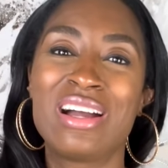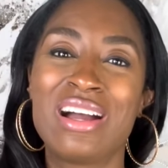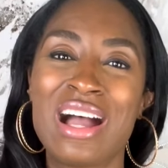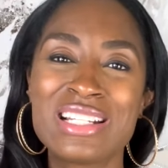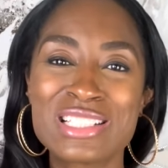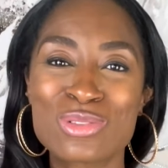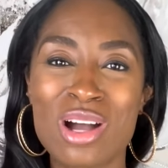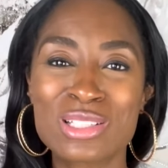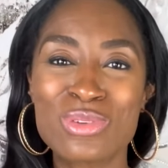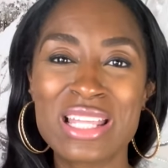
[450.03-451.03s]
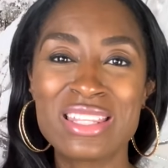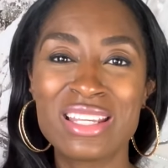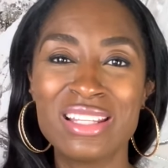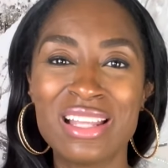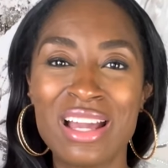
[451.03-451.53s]
I just walked away
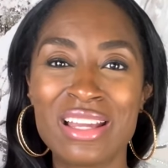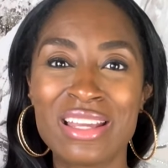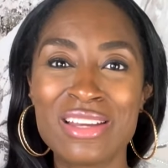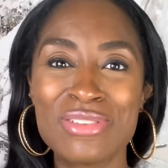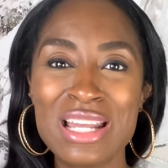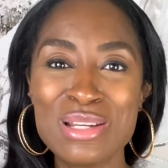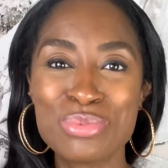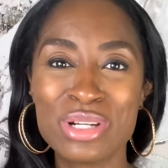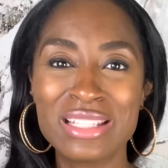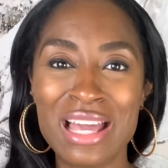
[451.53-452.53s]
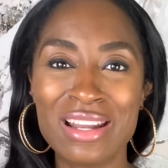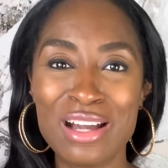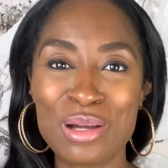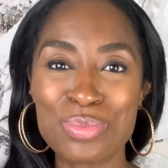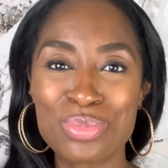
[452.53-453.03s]
thinking like, if I didn't bring that
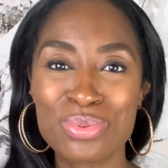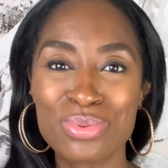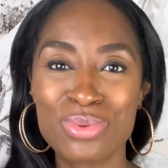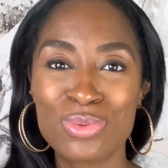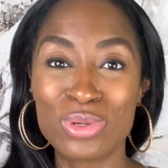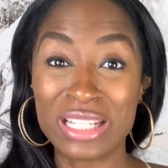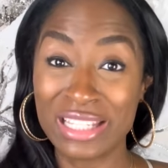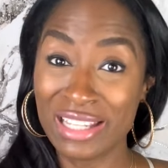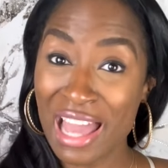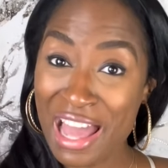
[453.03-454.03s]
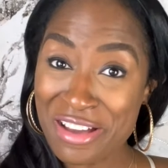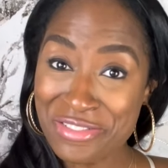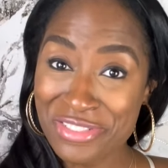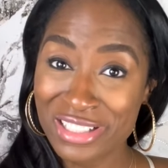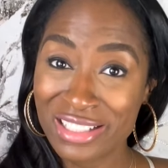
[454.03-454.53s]
up, would he have?
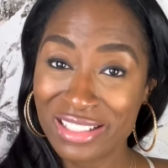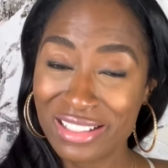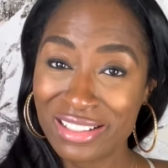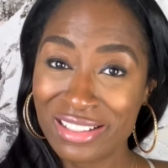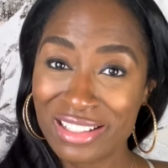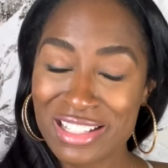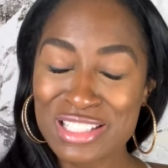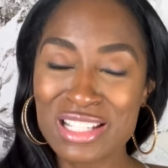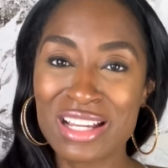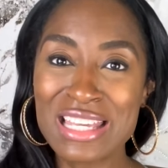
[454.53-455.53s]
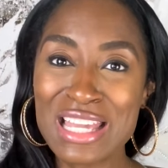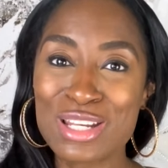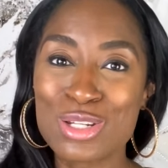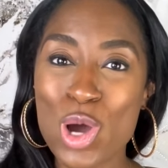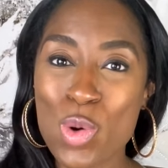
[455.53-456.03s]
Because
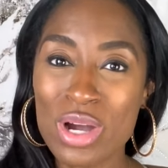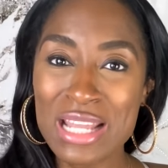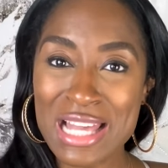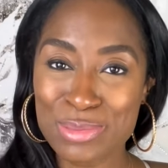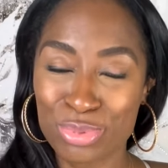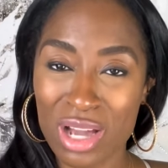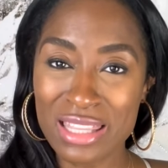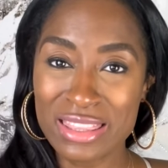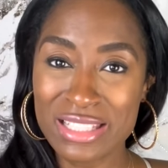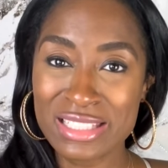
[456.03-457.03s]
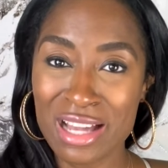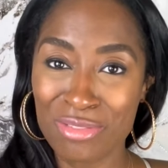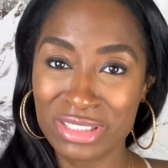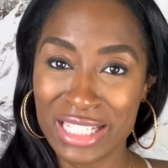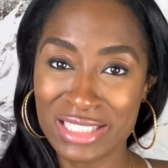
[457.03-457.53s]
again, no one has brought this
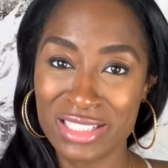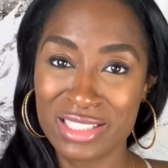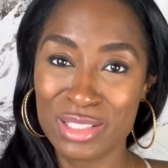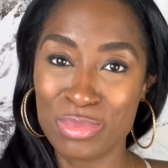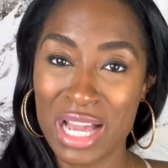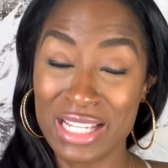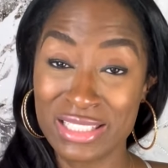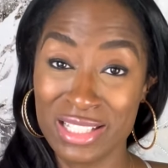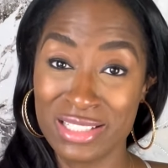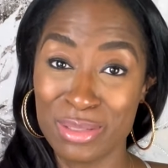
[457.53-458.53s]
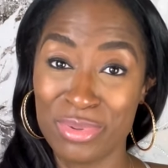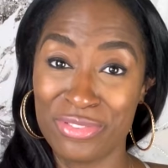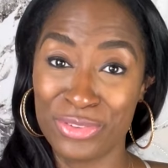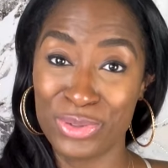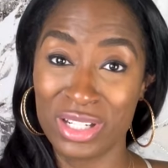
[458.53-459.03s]
conversation to my attention
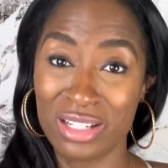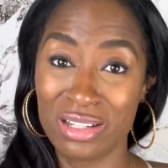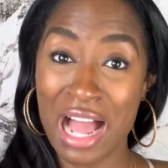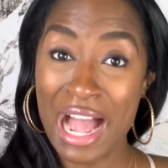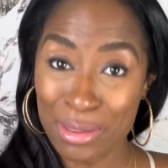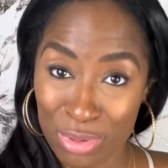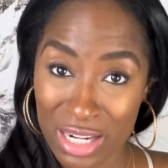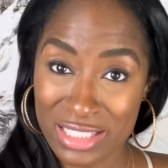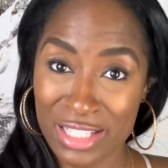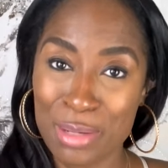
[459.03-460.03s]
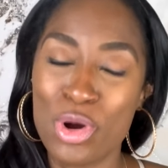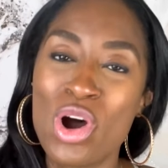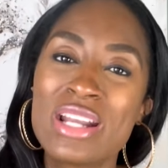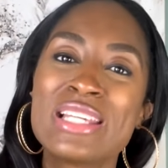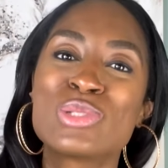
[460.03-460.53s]
before I brought it to him
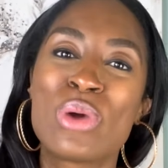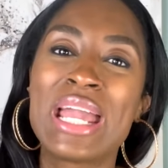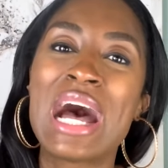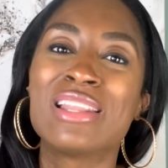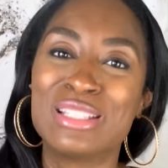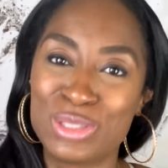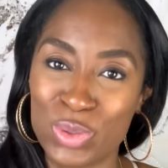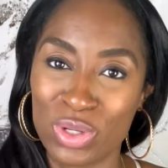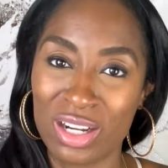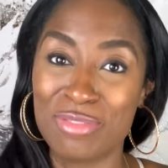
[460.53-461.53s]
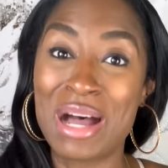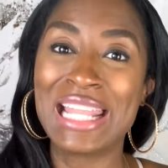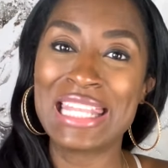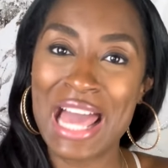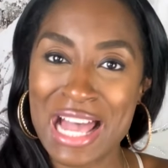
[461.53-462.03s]
on his way out the door of my
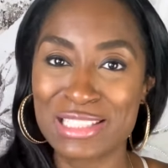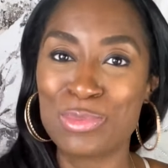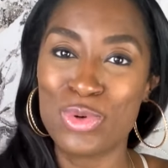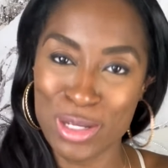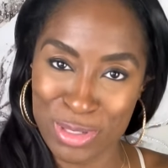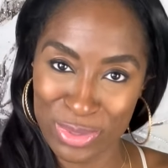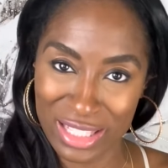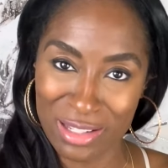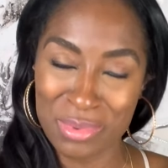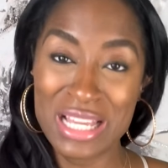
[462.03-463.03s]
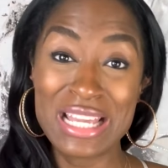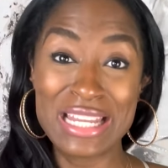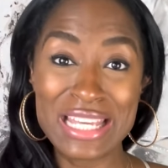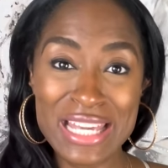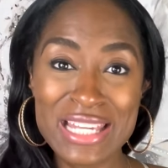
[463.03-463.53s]
last appointment with him.
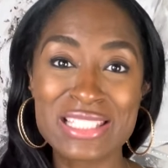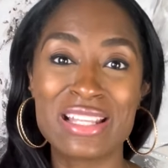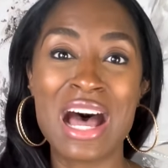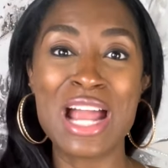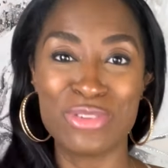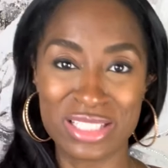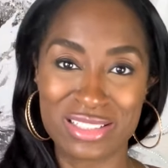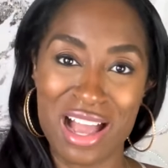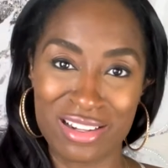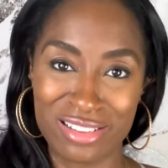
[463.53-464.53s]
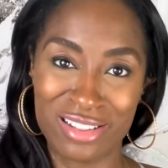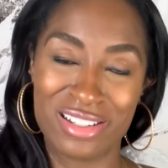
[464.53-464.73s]
And he's the high risk doctor.